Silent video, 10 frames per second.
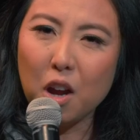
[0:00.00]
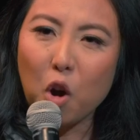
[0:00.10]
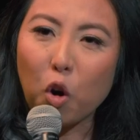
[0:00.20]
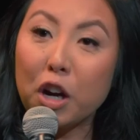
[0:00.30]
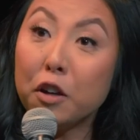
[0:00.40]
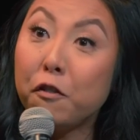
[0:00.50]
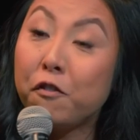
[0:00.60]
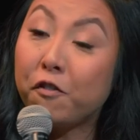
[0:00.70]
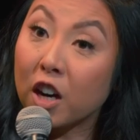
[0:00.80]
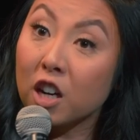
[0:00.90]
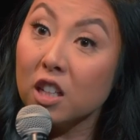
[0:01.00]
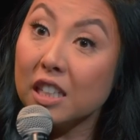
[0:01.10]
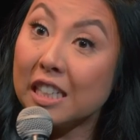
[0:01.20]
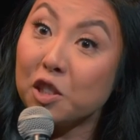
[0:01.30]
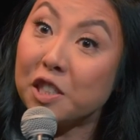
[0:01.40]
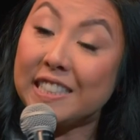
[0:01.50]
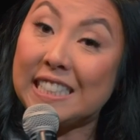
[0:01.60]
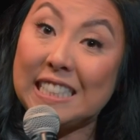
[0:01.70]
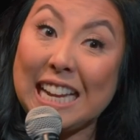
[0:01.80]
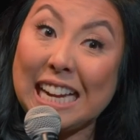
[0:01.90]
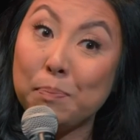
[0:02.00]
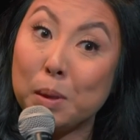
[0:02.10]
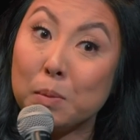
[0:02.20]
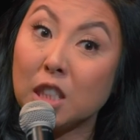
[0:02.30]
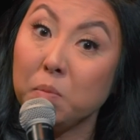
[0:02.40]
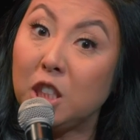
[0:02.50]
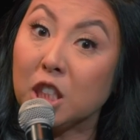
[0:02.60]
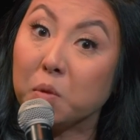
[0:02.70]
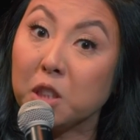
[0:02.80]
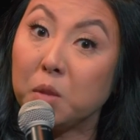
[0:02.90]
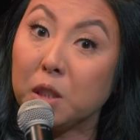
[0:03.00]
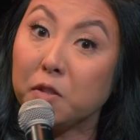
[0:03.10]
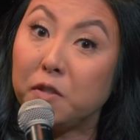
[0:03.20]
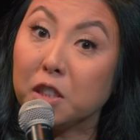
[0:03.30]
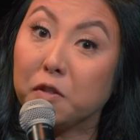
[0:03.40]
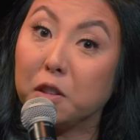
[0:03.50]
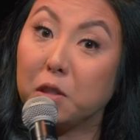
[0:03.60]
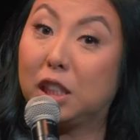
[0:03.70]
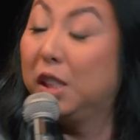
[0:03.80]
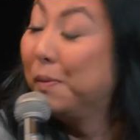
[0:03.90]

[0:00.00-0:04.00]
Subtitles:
Or he'll fart, and I'll just snap. I'm like, I'm stuck with this motherfucker for the rest of my